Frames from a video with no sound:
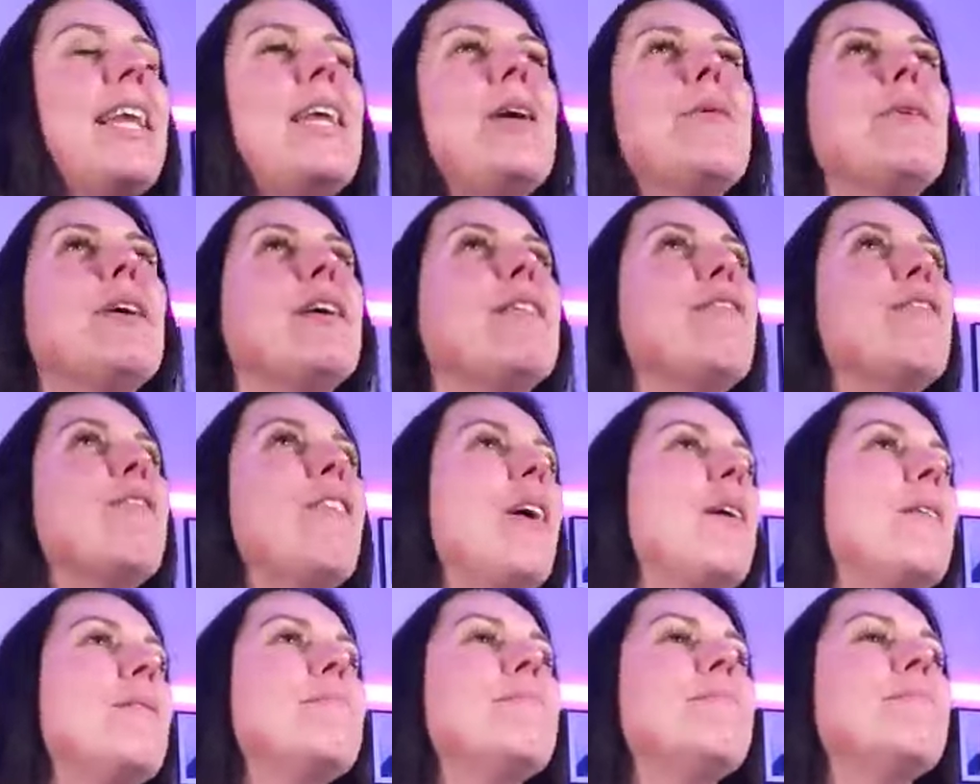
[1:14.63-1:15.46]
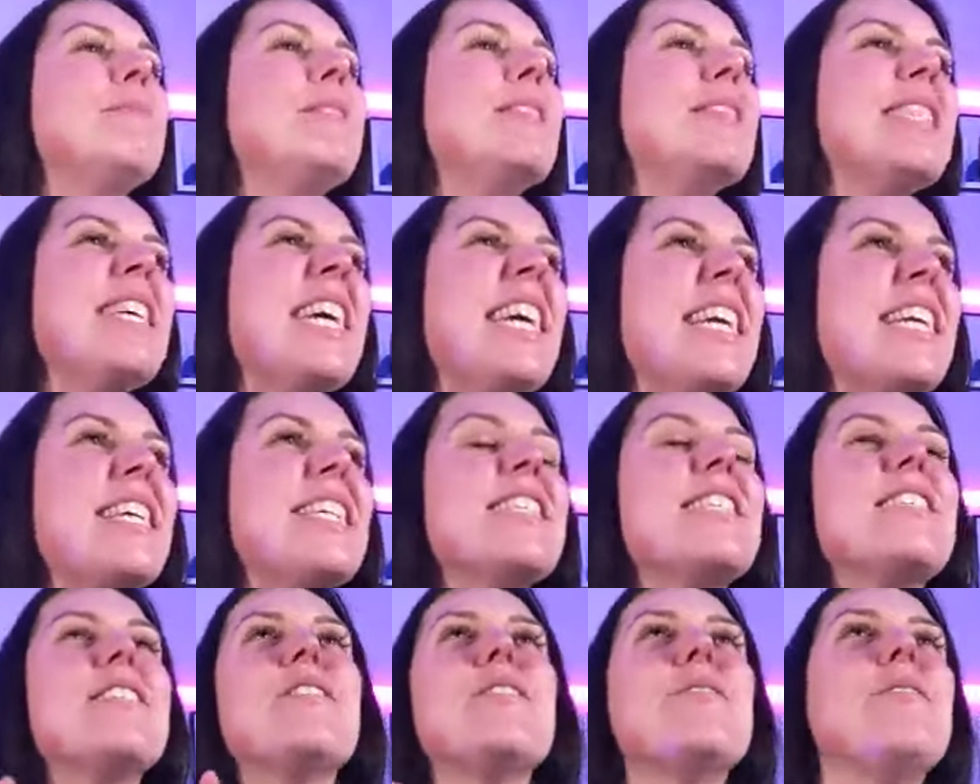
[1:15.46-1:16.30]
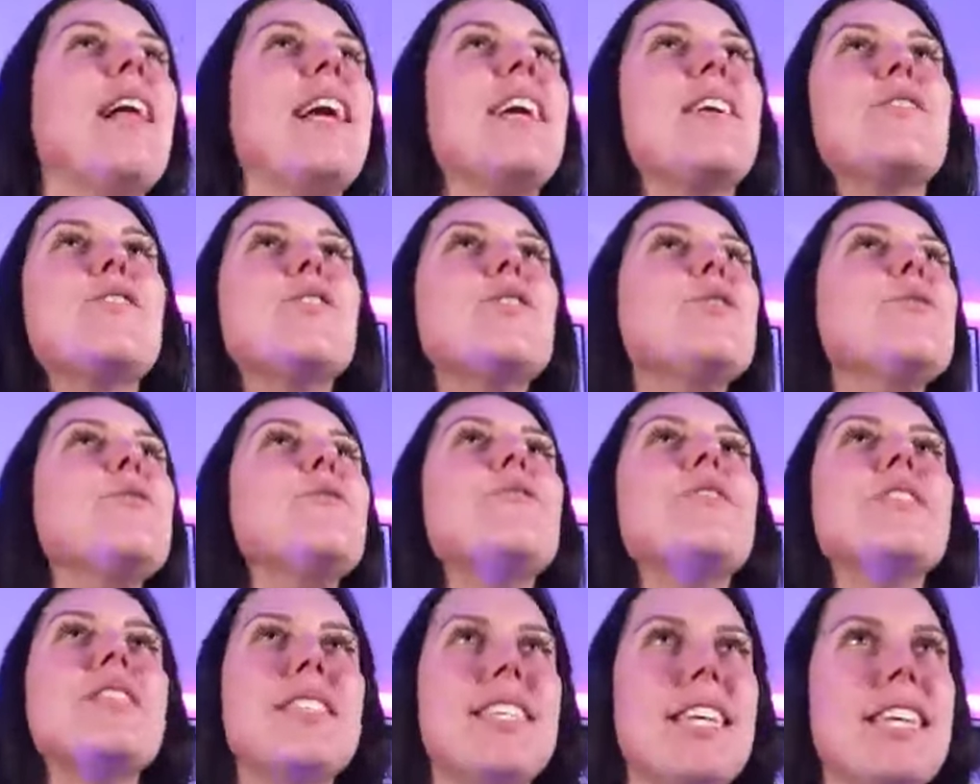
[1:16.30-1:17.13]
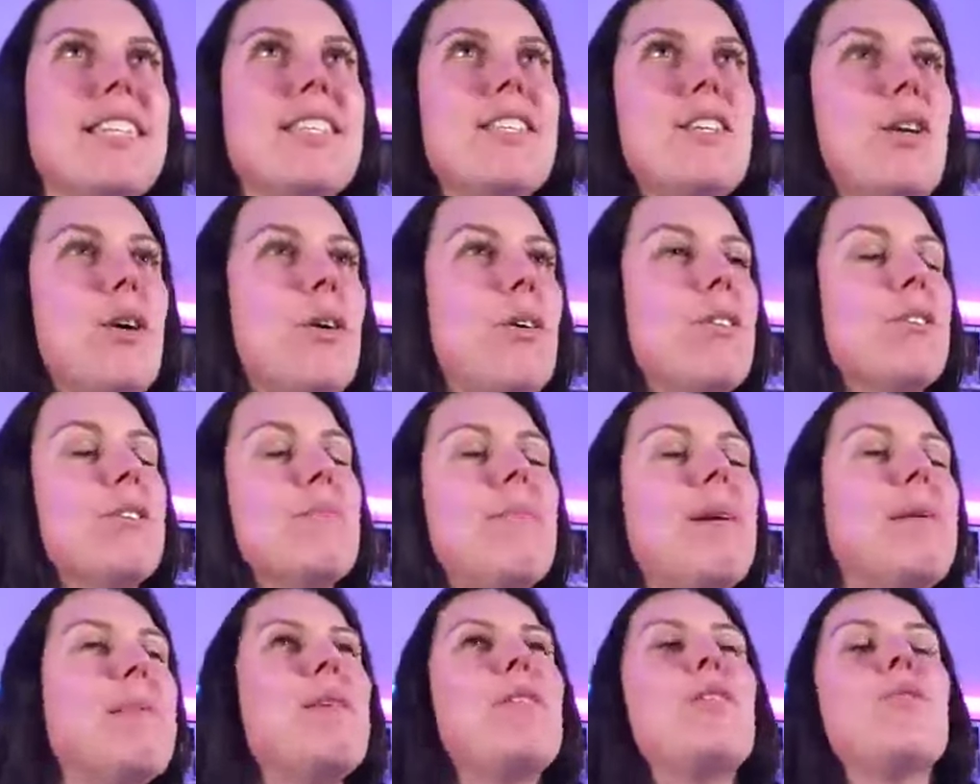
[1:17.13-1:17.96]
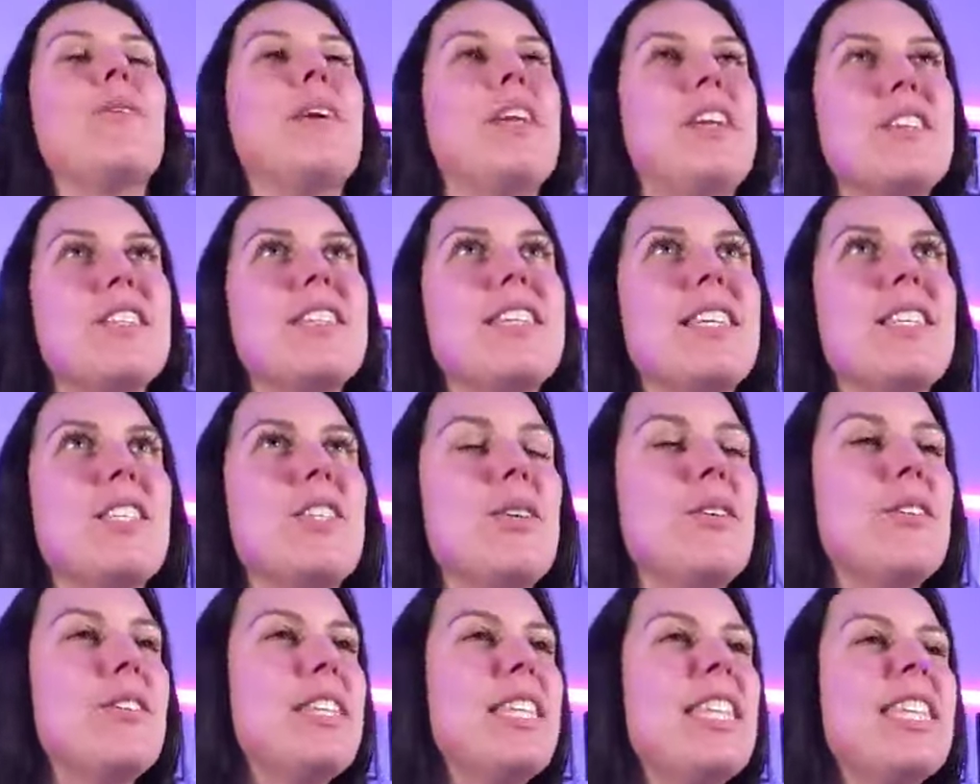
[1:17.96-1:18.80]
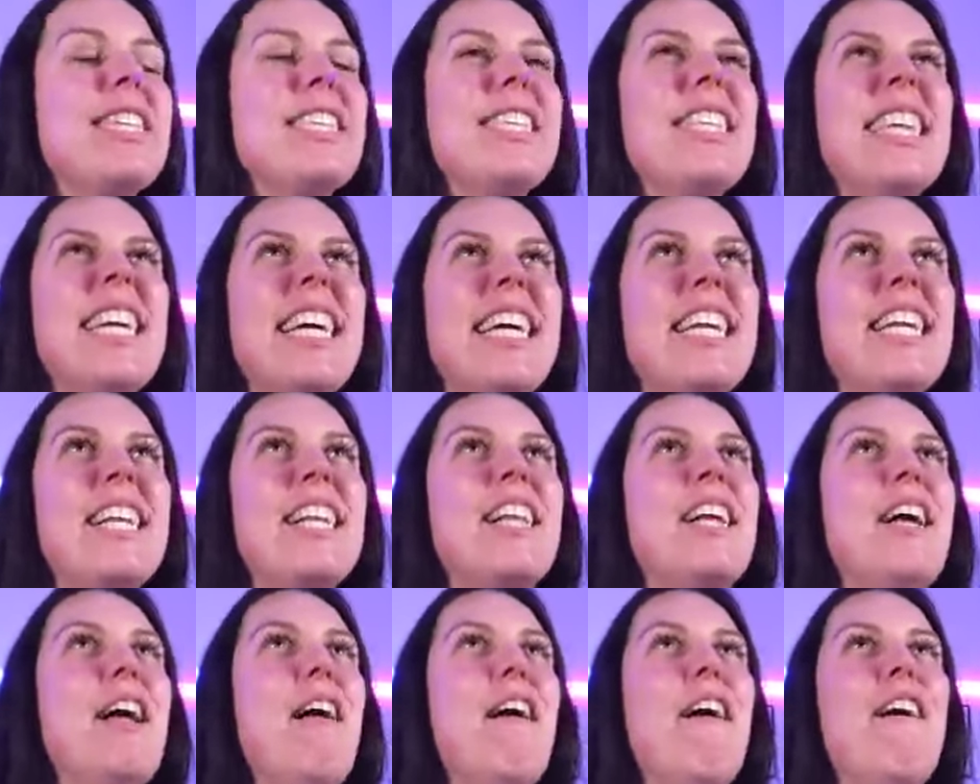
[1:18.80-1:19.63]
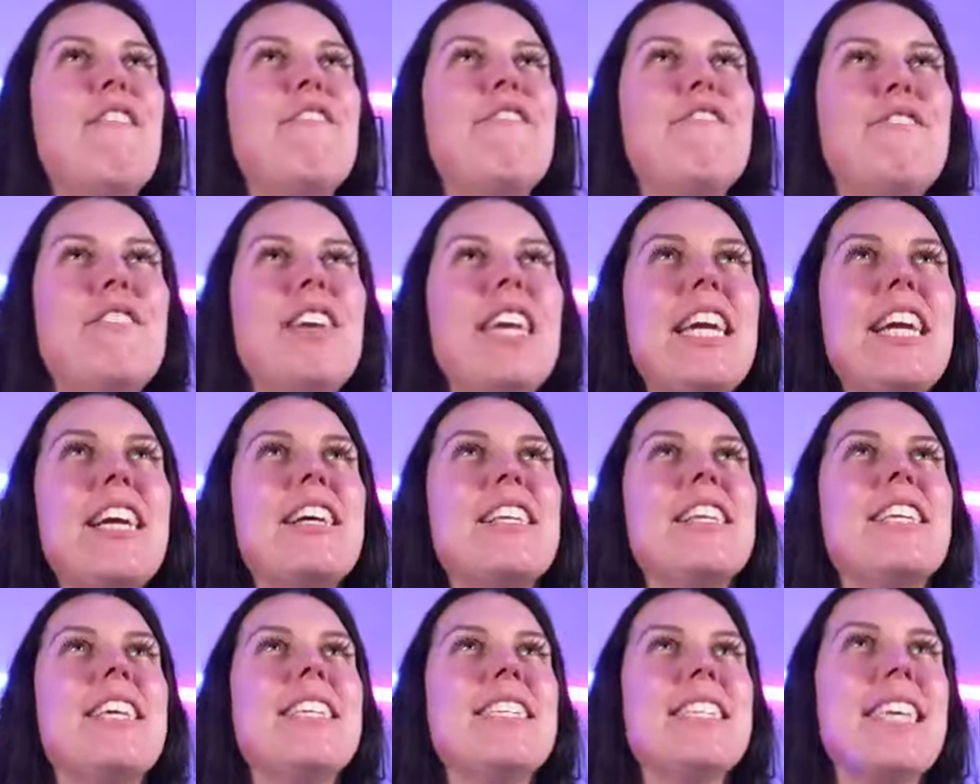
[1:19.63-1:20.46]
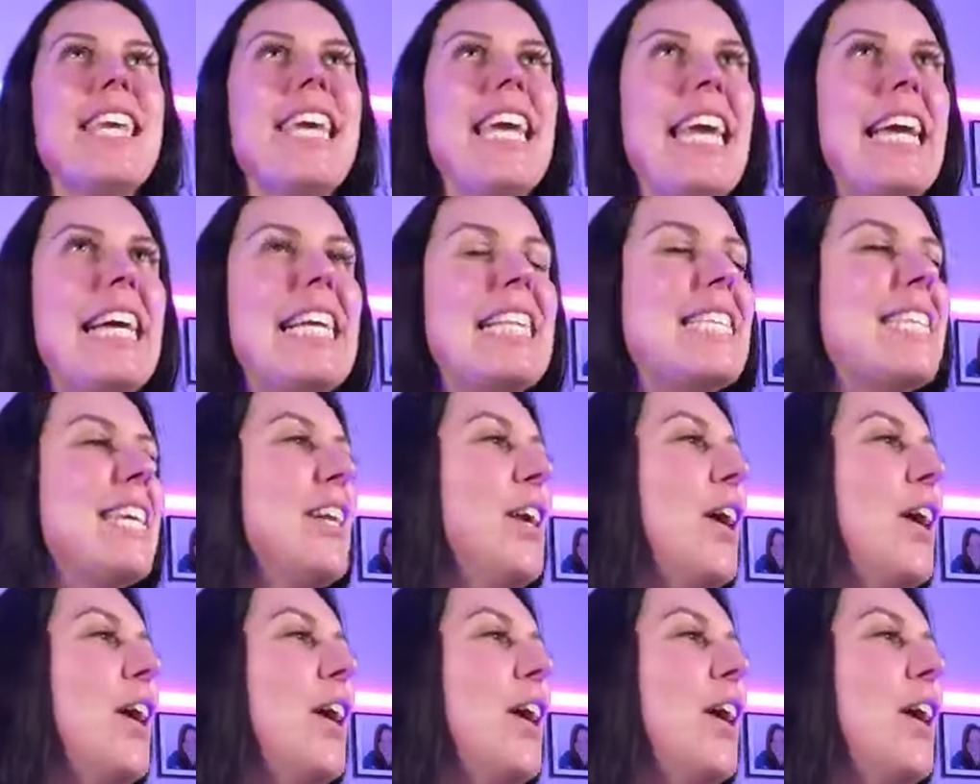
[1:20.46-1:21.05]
Anywhere from six, to, like two to six year olds, maybe three to six year olds, these little fearless kids.